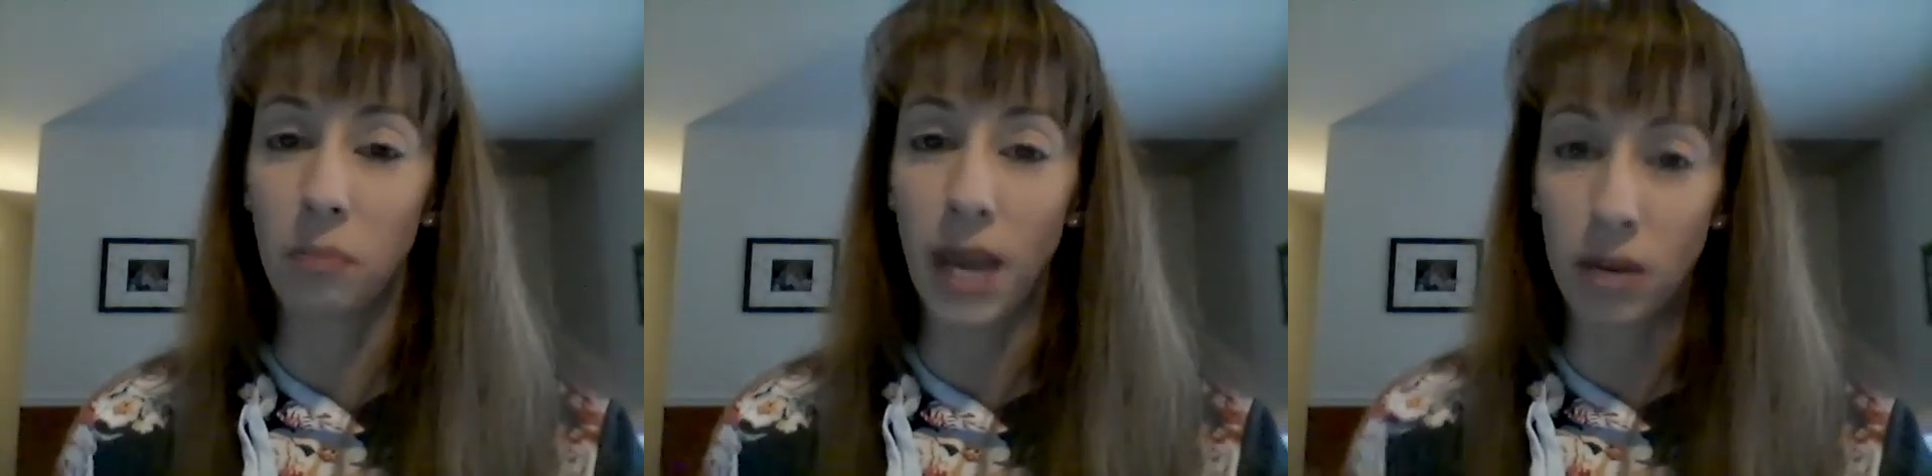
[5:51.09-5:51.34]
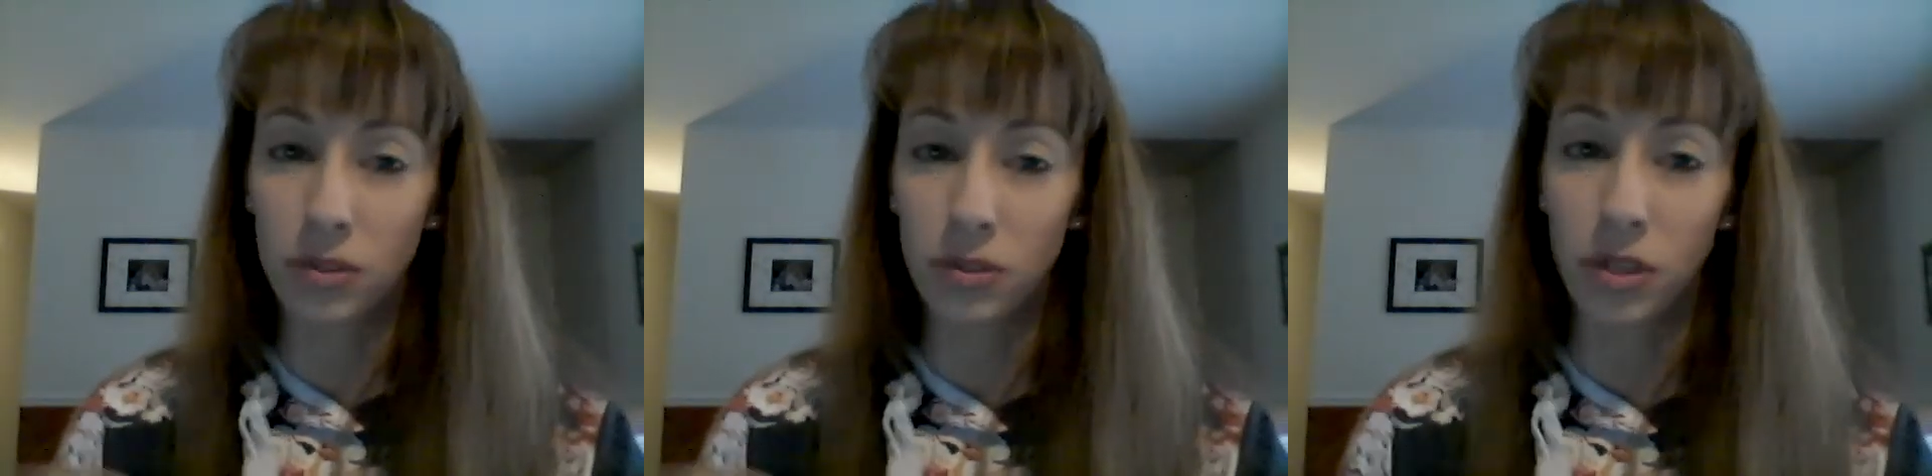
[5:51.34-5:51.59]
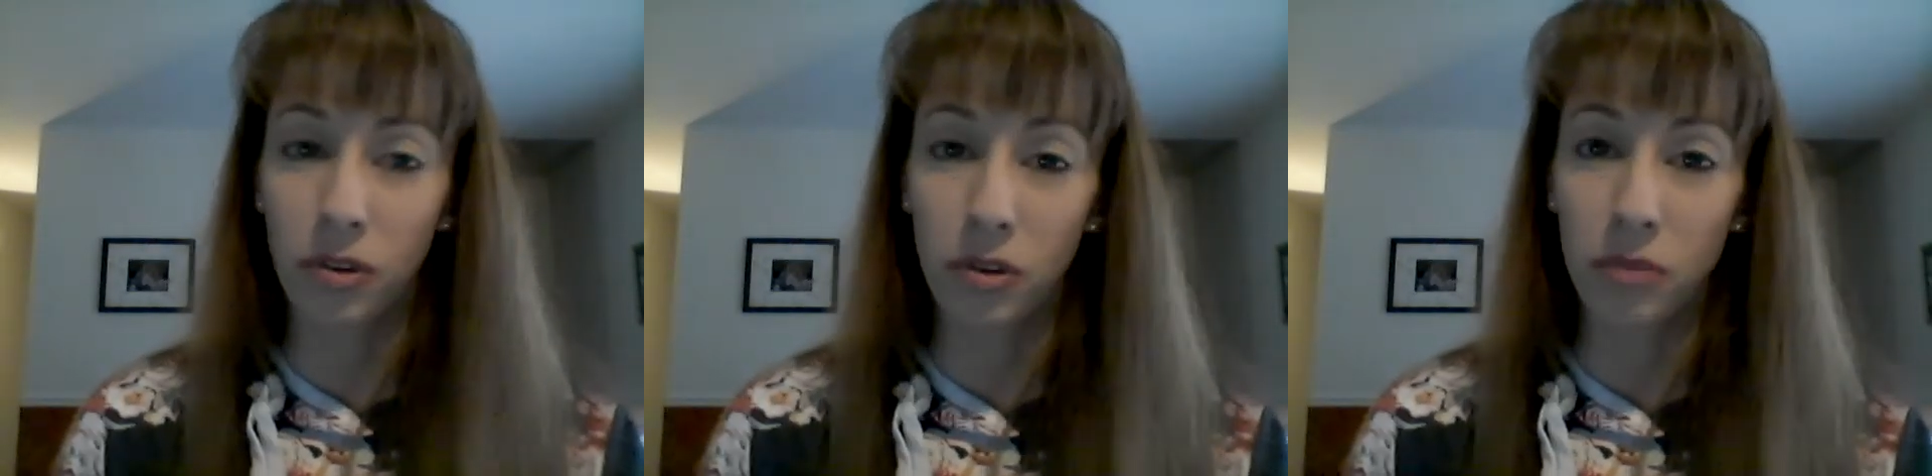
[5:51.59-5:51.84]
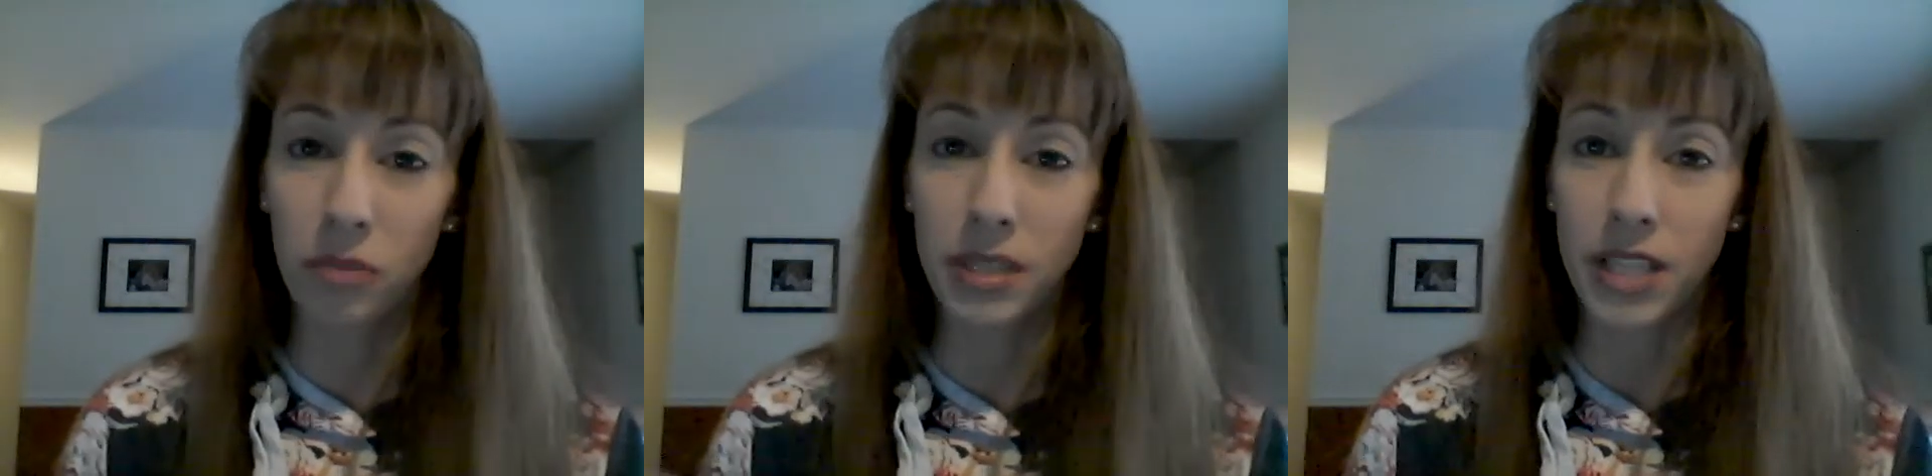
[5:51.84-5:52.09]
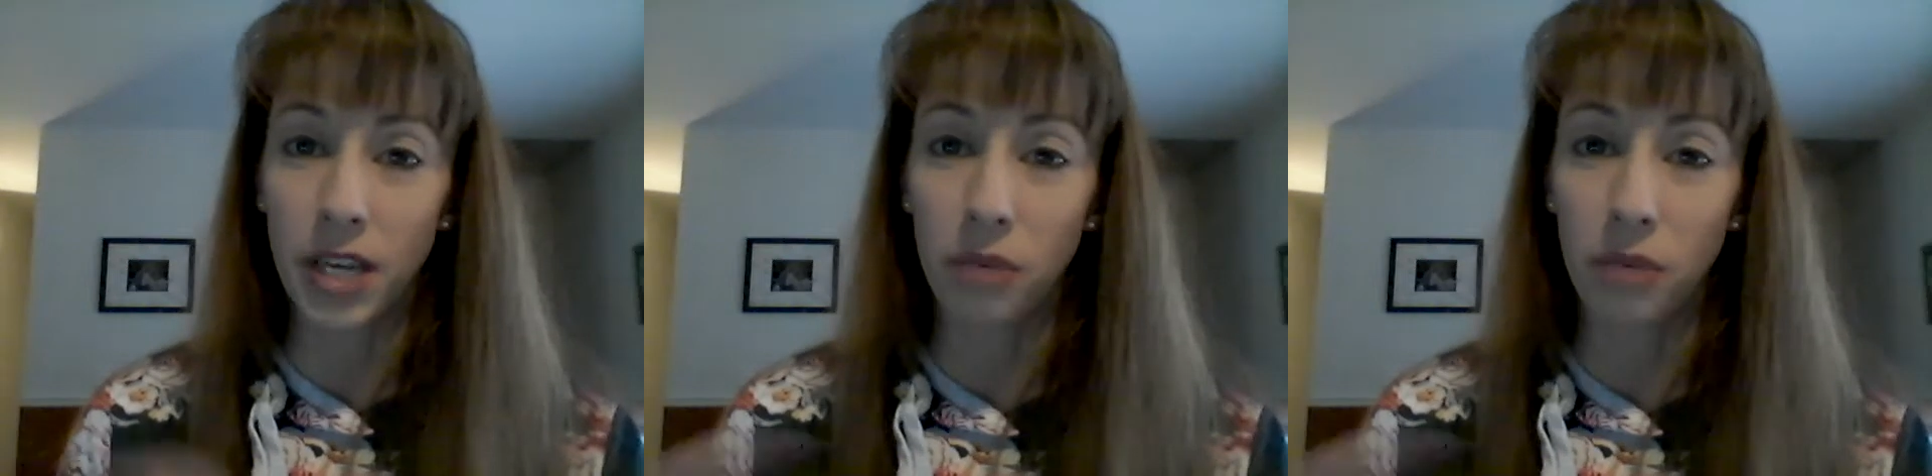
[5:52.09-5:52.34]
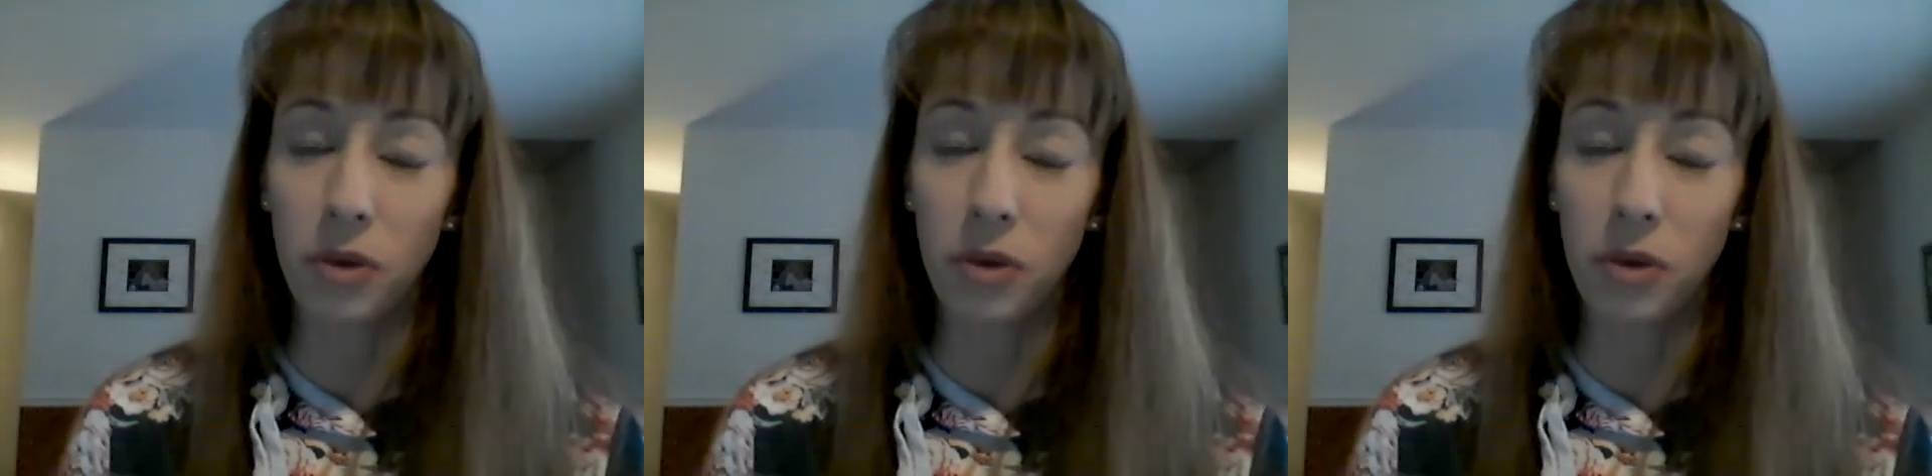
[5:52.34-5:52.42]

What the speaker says: pounce on them and take them